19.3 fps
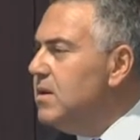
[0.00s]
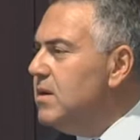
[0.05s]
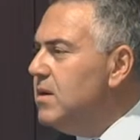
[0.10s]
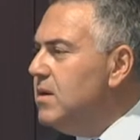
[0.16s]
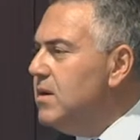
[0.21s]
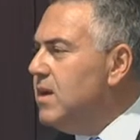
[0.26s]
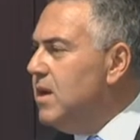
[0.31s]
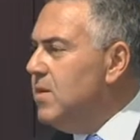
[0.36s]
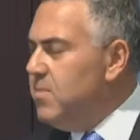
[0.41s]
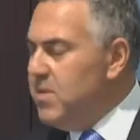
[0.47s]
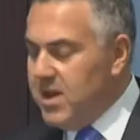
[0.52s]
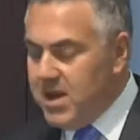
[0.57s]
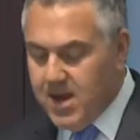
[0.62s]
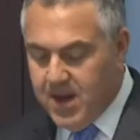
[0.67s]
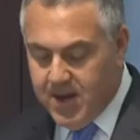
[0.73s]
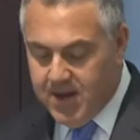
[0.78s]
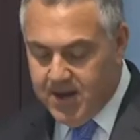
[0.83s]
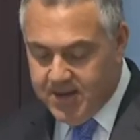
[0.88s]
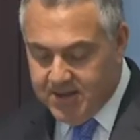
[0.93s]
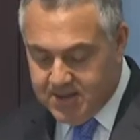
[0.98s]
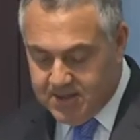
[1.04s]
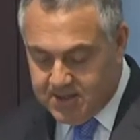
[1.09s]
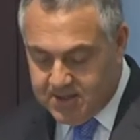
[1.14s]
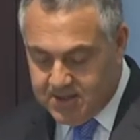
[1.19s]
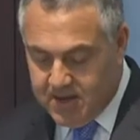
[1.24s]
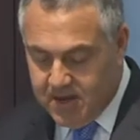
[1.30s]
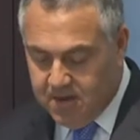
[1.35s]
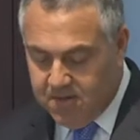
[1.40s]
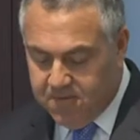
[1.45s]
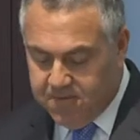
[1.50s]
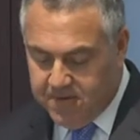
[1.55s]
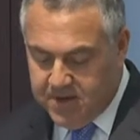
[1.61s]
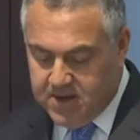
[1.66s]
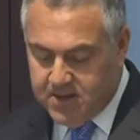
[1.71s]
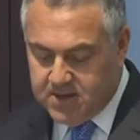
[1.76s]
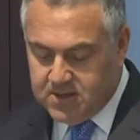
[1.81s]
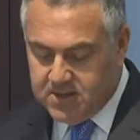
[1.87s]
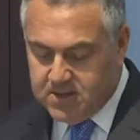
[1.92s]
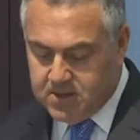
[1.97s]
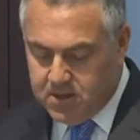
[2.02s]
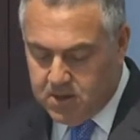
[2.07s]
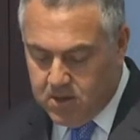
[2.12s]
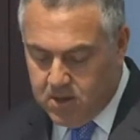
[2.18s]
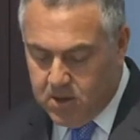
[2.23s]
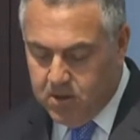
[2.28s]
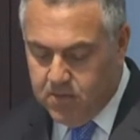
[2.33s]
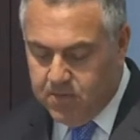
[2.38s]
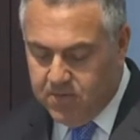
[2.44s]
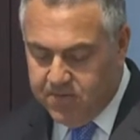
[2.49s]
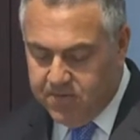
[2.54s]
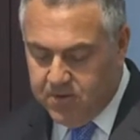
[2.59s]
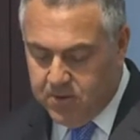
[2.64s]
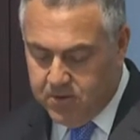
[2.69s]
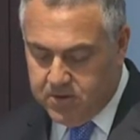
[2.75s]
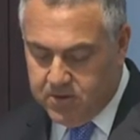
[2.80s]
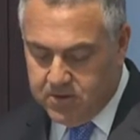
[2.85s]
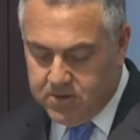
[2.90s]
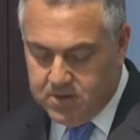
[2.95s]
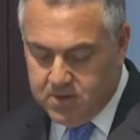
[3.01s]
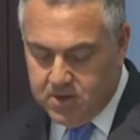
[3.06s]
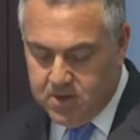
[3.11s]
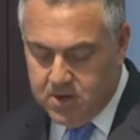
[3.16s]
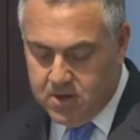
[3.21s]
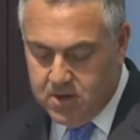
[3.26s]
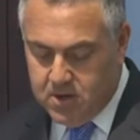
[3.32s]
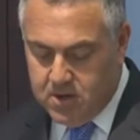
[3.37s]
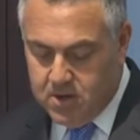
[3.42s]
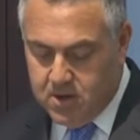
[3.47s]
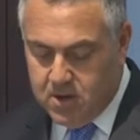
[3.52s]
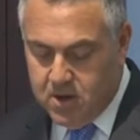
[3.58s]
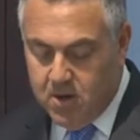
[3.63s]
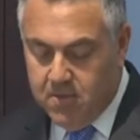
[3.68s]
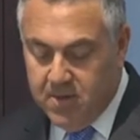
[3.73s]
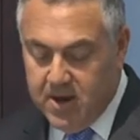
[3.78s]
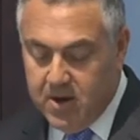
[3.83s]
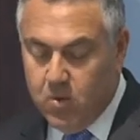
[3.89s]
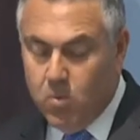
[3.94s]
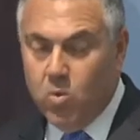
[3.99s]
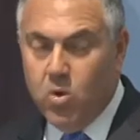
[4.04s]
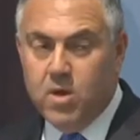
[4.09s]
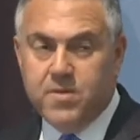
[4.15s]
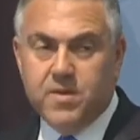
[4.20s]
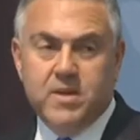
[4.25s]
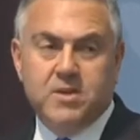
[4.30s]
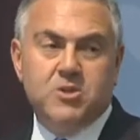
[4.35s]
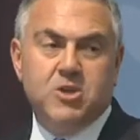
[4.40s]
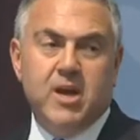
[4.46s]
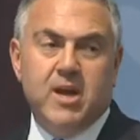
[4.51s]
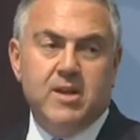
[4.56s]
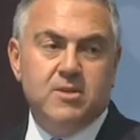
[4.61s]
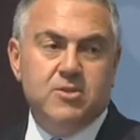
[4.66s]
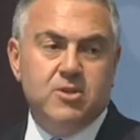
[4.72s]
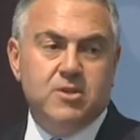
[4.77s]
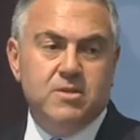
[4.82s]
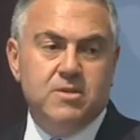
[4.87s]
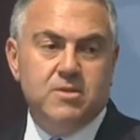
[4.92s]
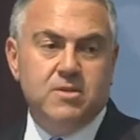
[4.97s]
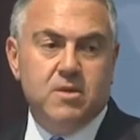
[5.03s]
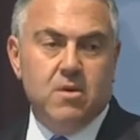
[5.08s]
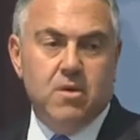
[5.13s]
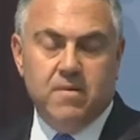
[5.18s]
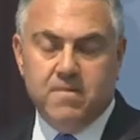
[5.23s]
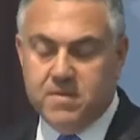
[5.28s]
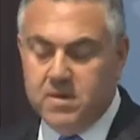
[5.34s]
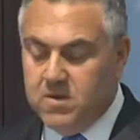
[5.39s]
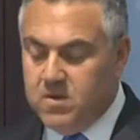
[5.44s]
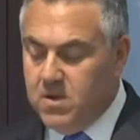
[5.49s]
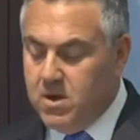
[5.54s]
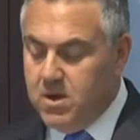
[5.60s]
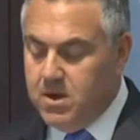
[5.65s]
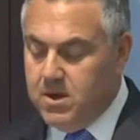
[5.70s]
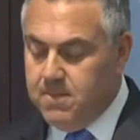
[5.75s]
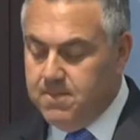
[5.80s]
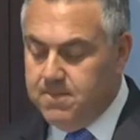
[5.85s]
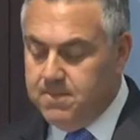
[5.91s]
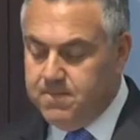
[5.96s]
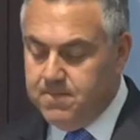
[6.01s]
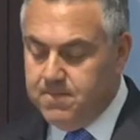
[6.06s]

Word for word: and keeping a steadfast global focus, no matter what the challenges of the time.